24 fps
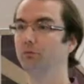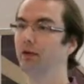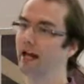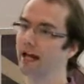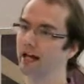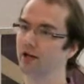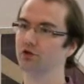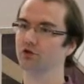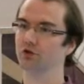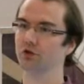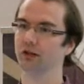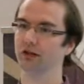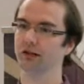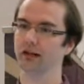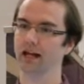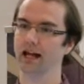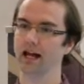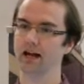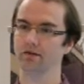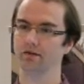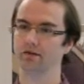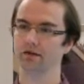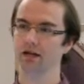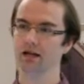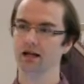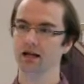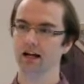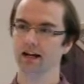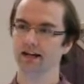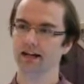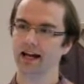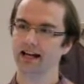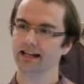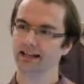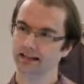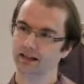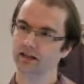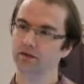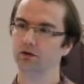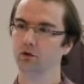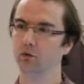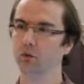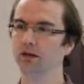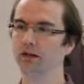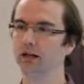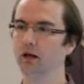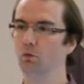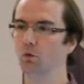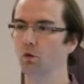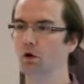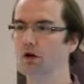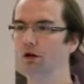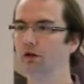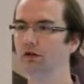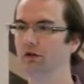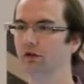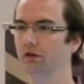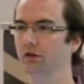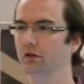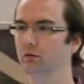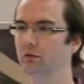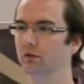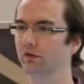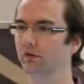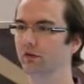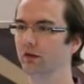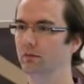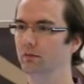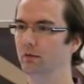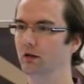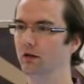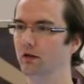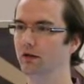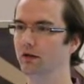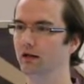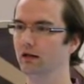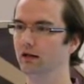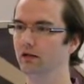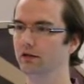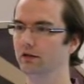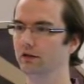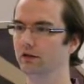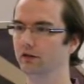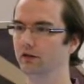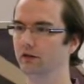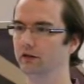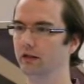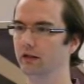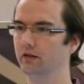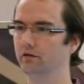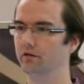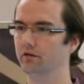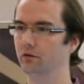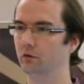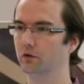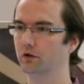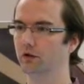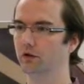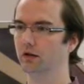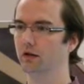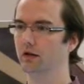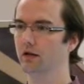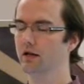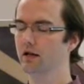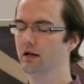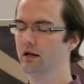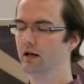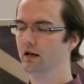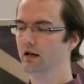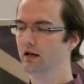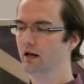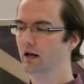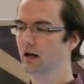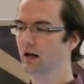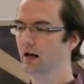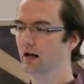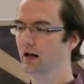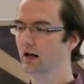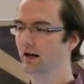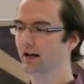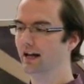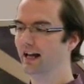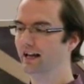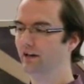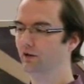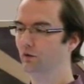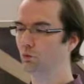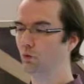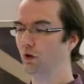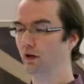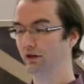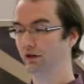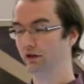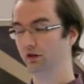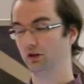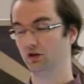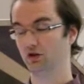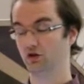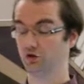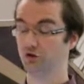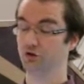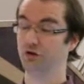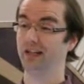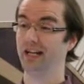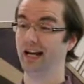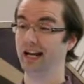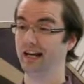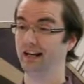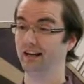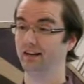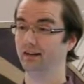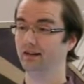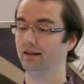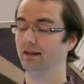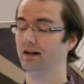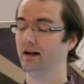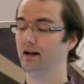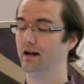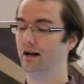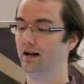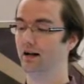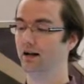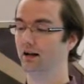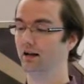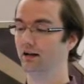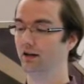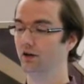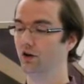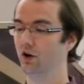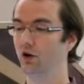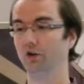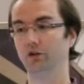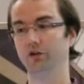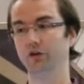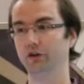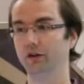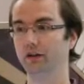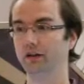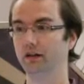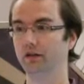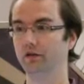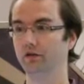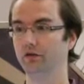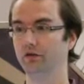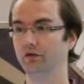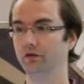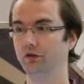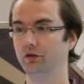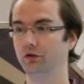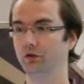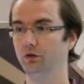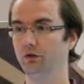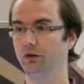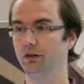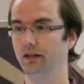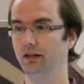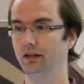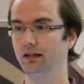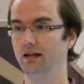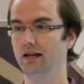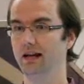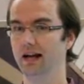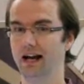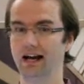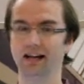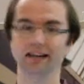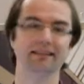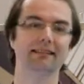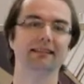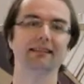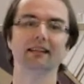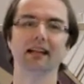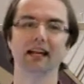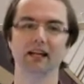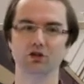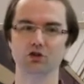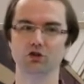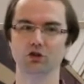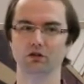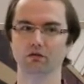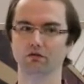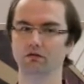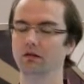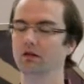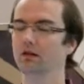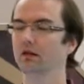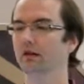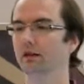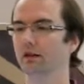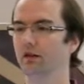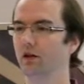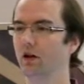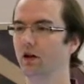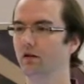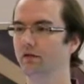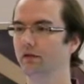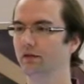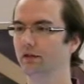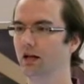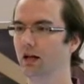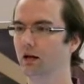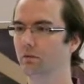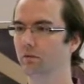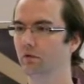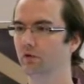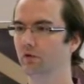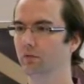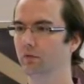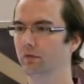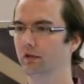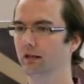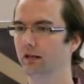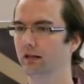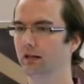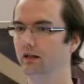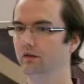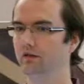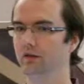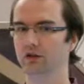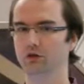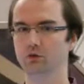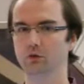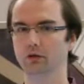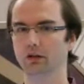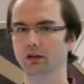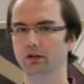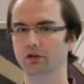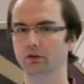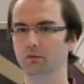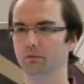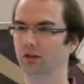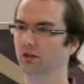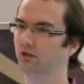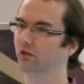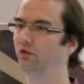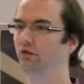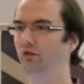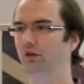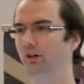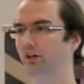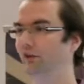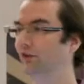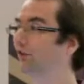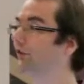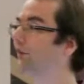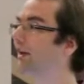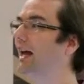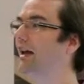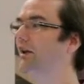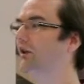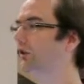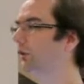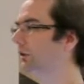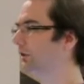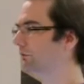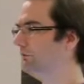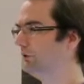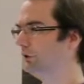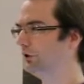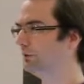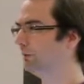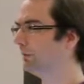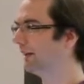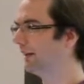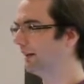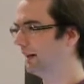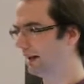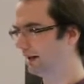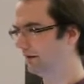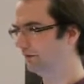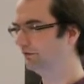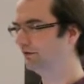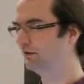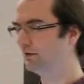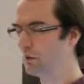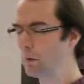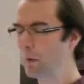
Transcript: passionate. They have an idea for what they want in terms of community. They're looking for and want to create an alternative to the isolation that often comes from the individualism that's standard urban life.